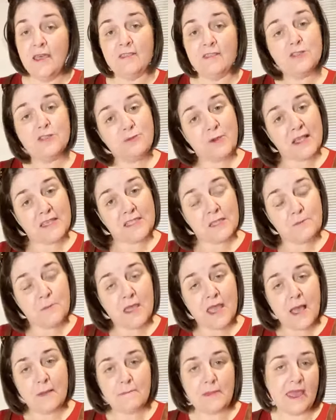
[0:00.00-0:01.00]
this
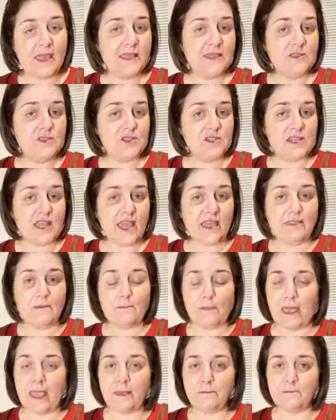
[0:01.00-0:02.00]
recipe I'm making today,
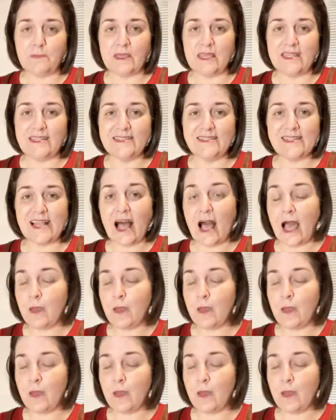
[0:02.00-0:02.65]
the baked beans,